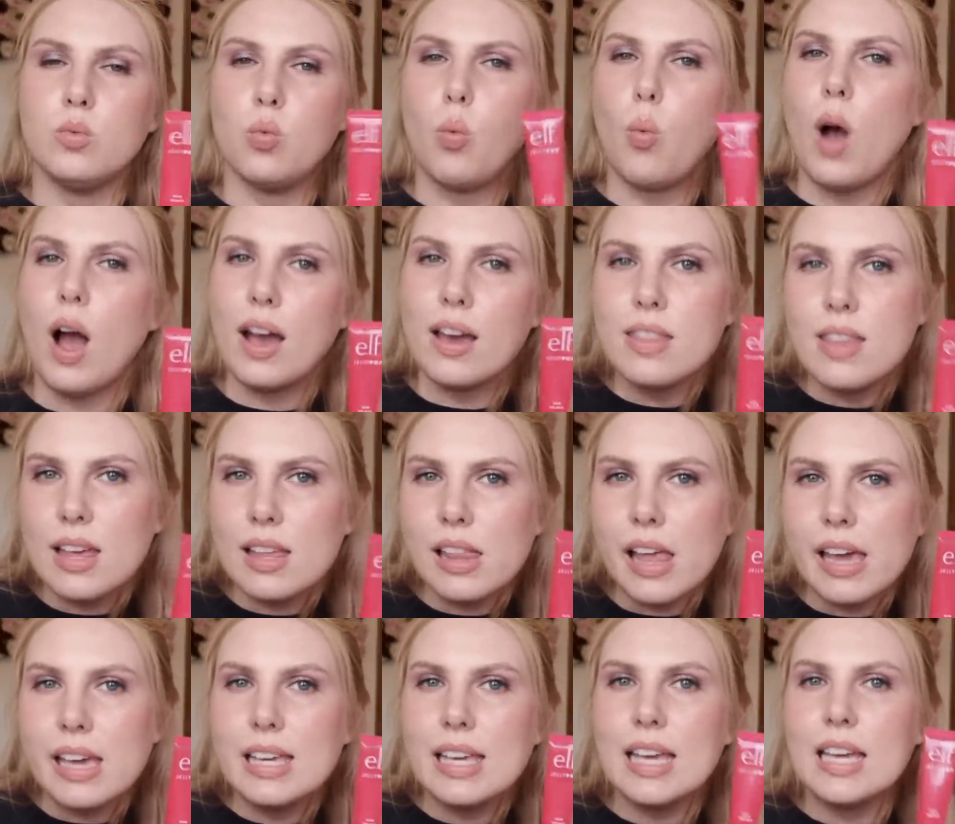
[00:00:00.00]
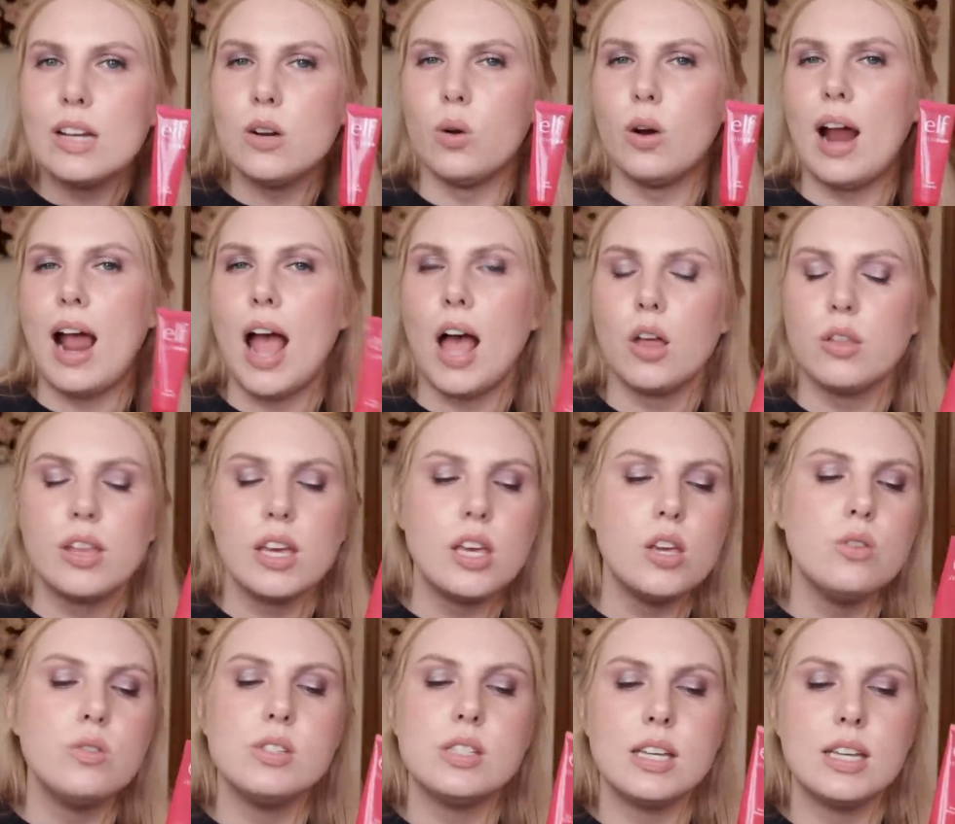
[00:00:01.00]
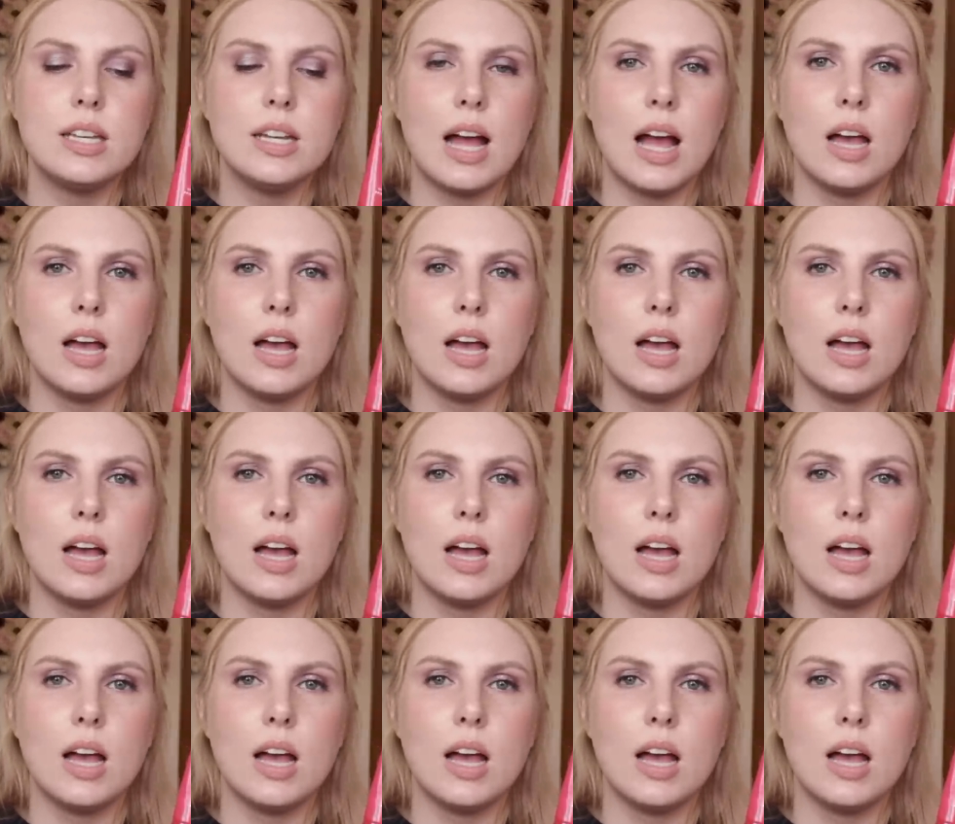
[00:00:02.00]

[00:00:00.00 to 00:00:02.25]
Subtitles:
why they like it or how they use it,